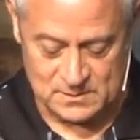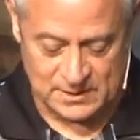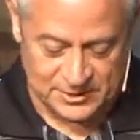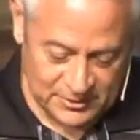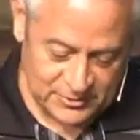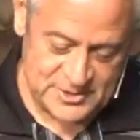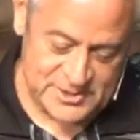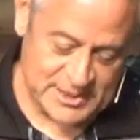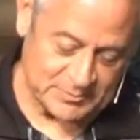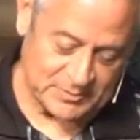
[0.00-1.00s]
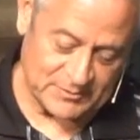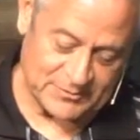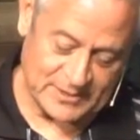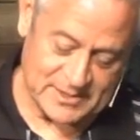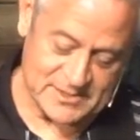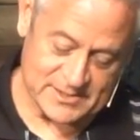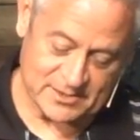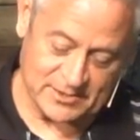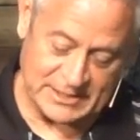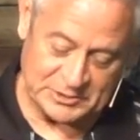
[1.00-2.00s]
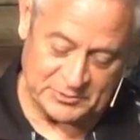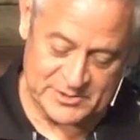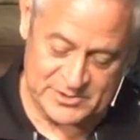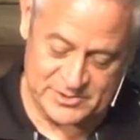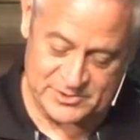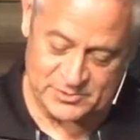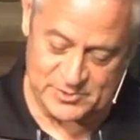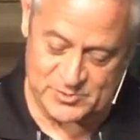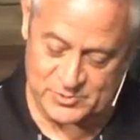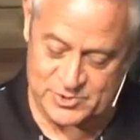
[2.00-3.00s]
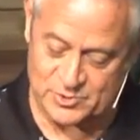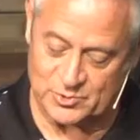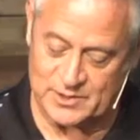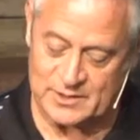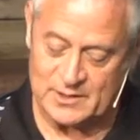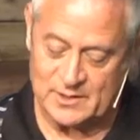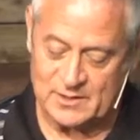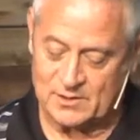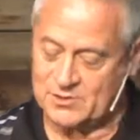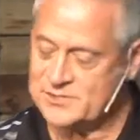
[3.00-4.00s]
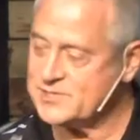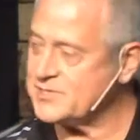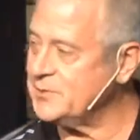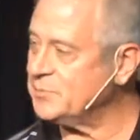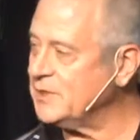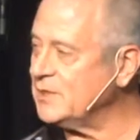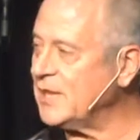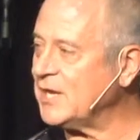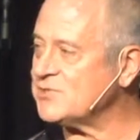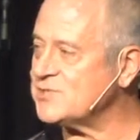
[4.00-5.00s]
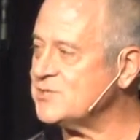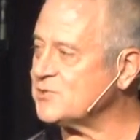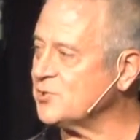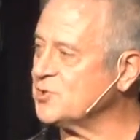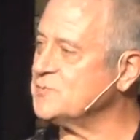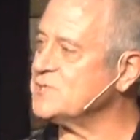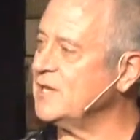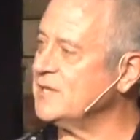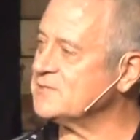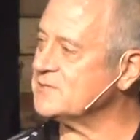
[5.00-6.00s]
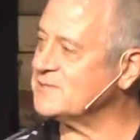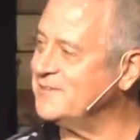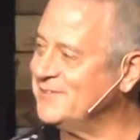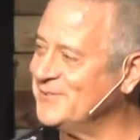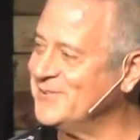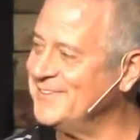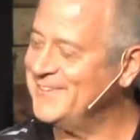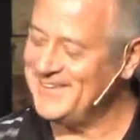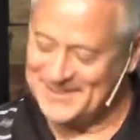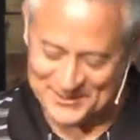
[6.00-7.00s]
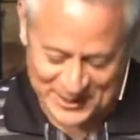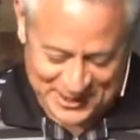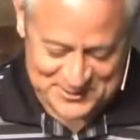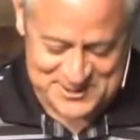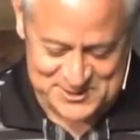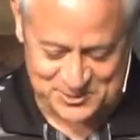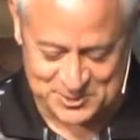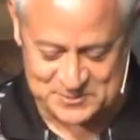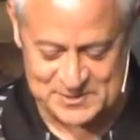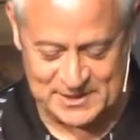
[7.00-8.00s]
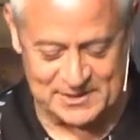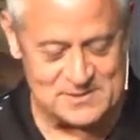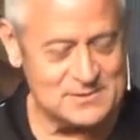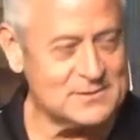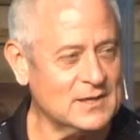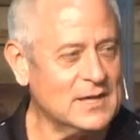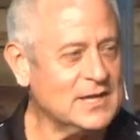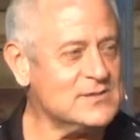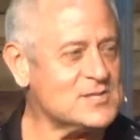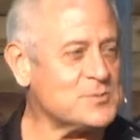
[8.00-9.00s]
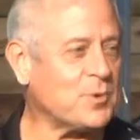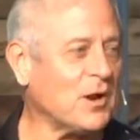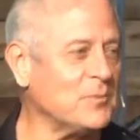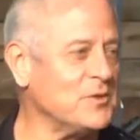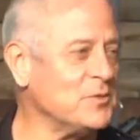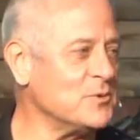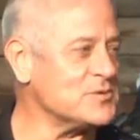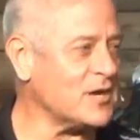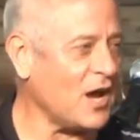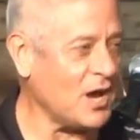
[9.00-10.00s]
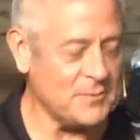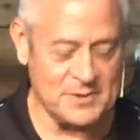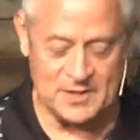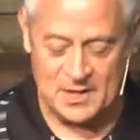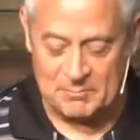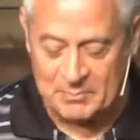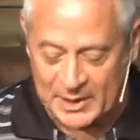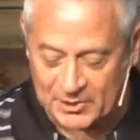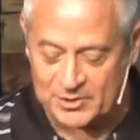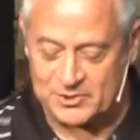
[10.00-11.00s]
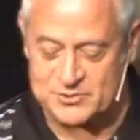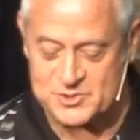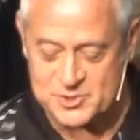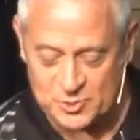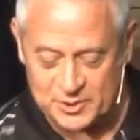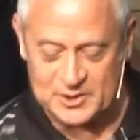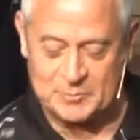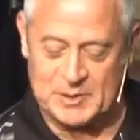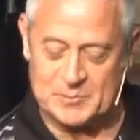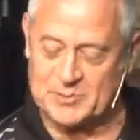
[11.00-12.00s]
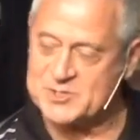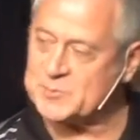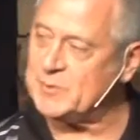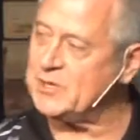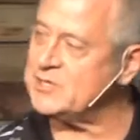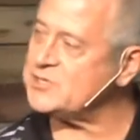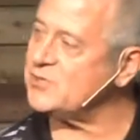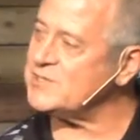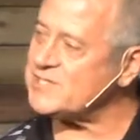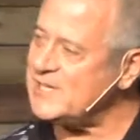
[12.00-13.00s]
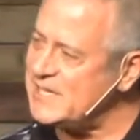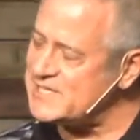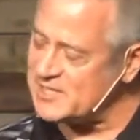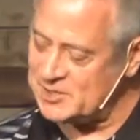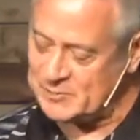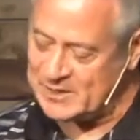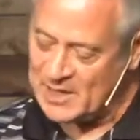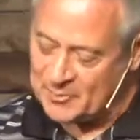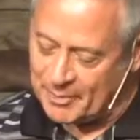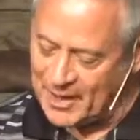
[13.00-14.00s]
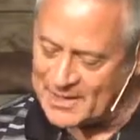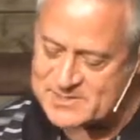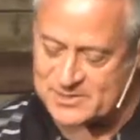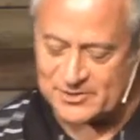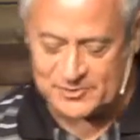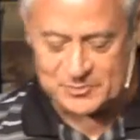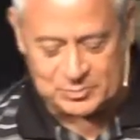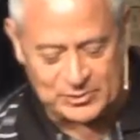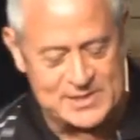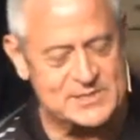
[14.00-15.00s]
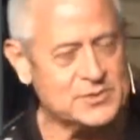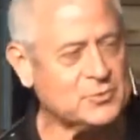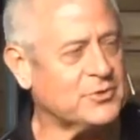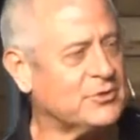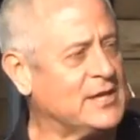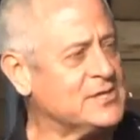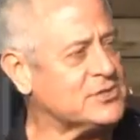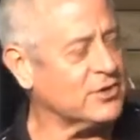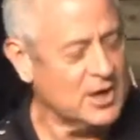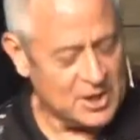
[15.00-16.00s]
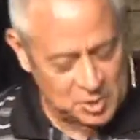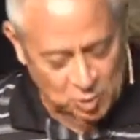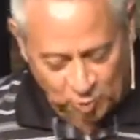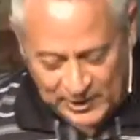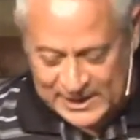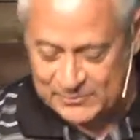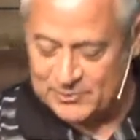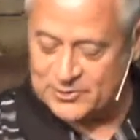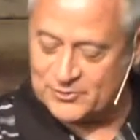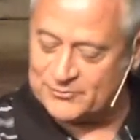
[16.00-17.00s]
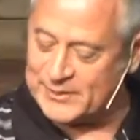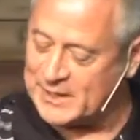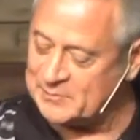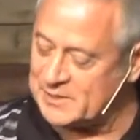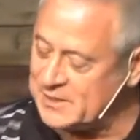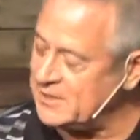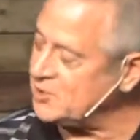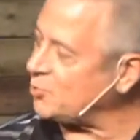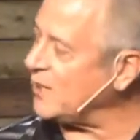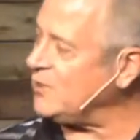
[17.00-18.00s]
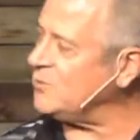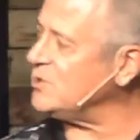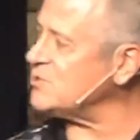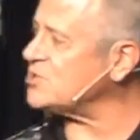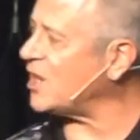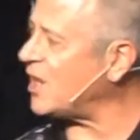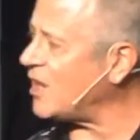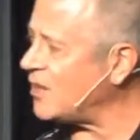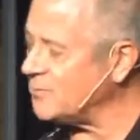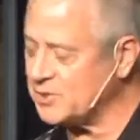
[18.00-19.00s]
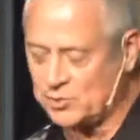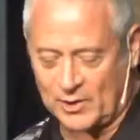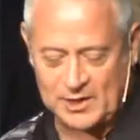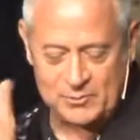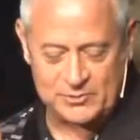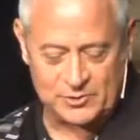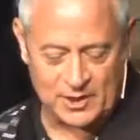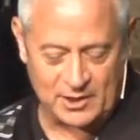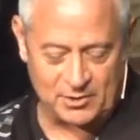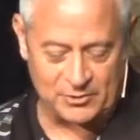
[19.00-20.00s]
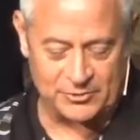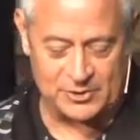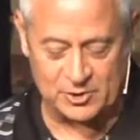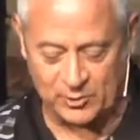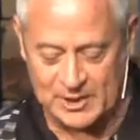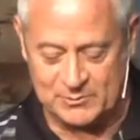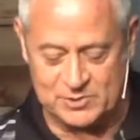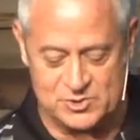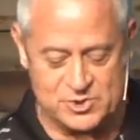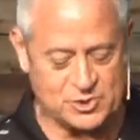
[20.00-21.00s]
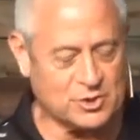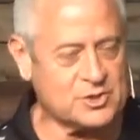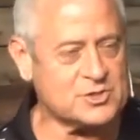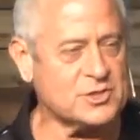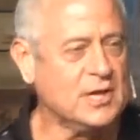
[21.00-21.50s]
Another example of things that are hindrances to us with joy are just simply lousy circumstances lousy circumstances. And this is probably the most common barrier to joy that people experience. You know, it's easy to be positive and pleasant when things are great with your family and great with your job and great with your health and great with your church and